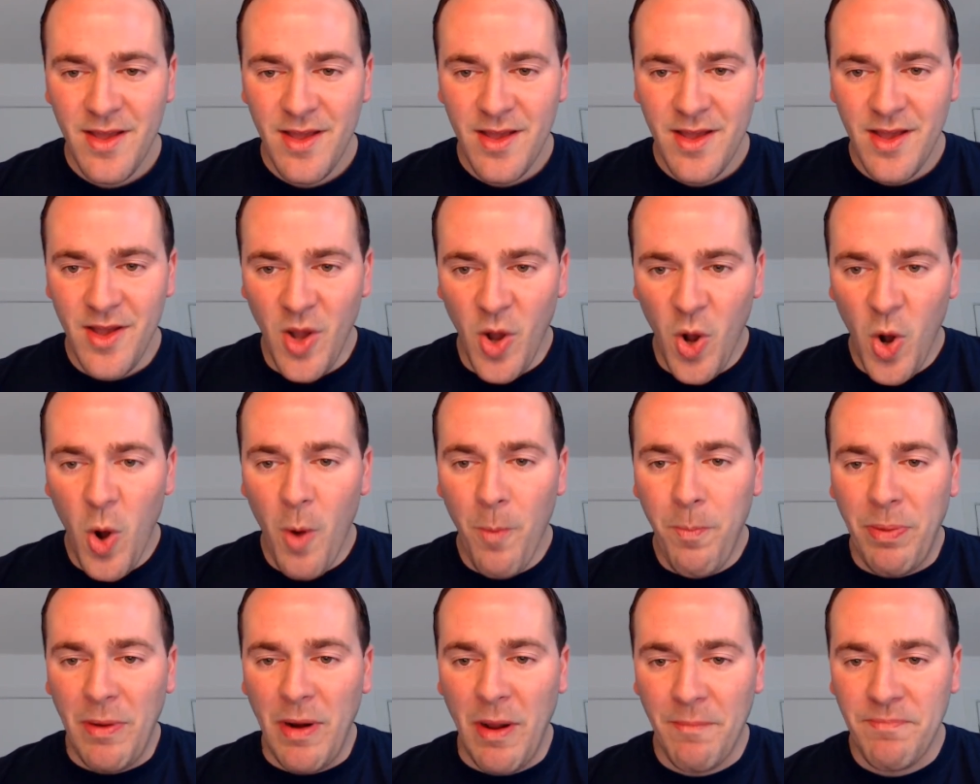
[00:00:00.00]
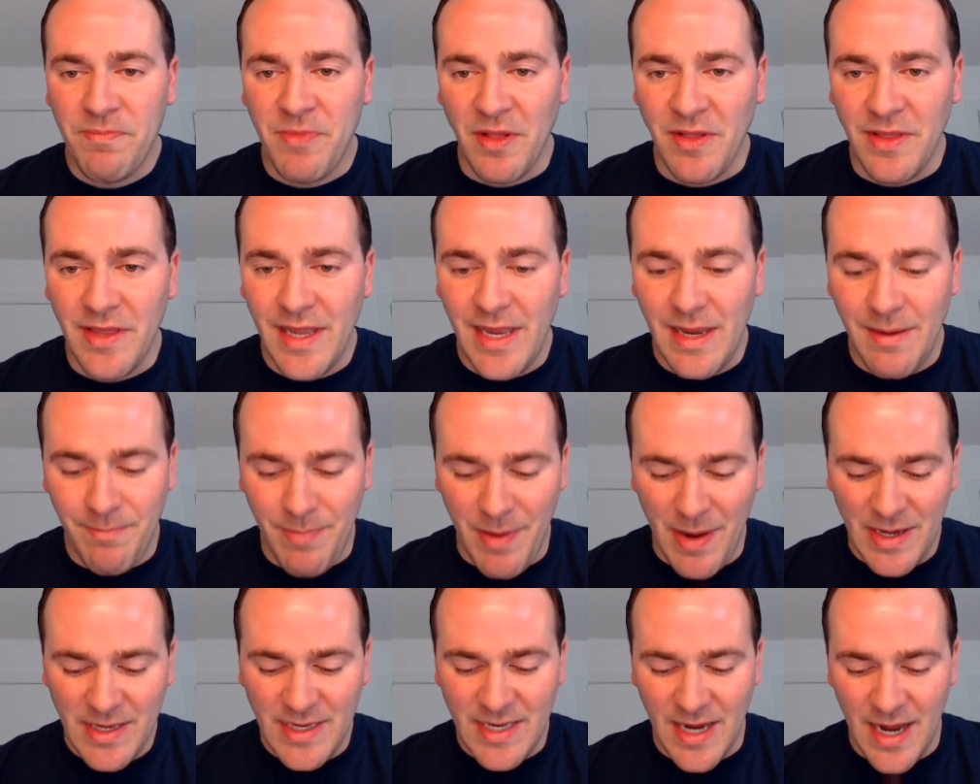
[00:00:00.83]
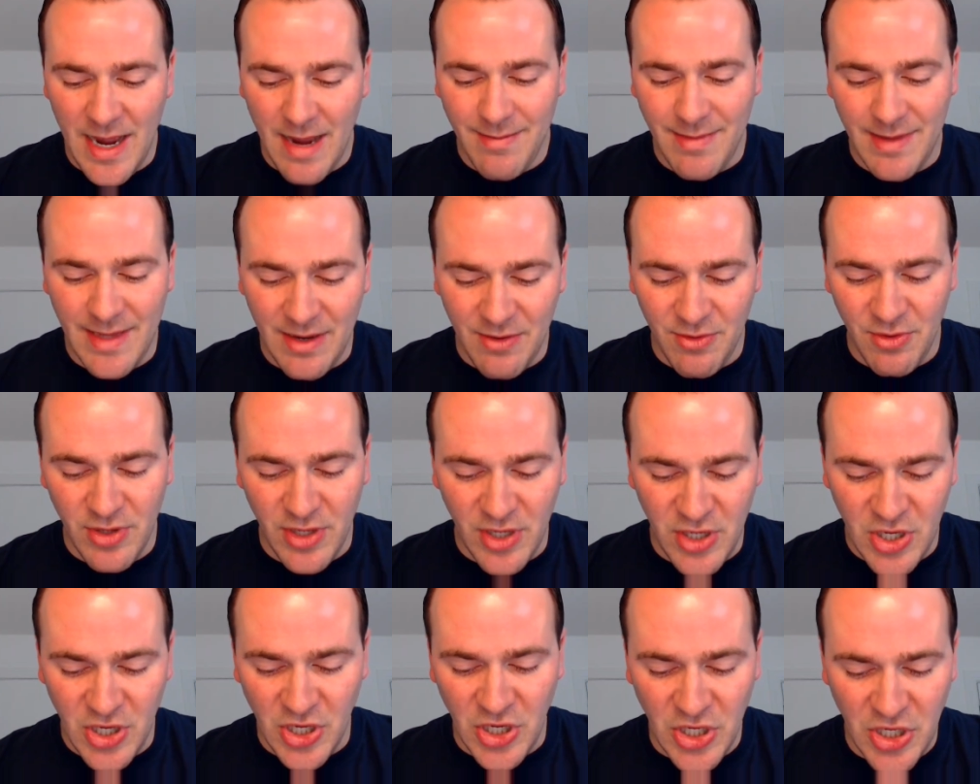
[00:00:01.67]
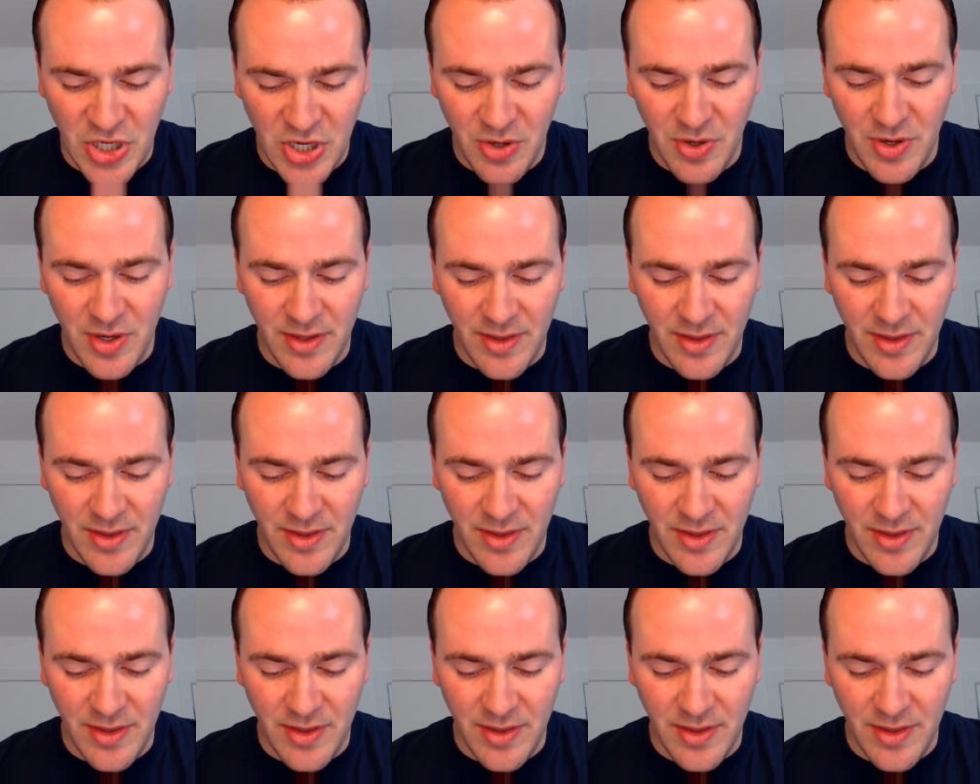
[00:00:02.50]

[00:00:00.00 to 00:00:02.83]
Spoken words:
open up the lead big time, and they really couldn't do it.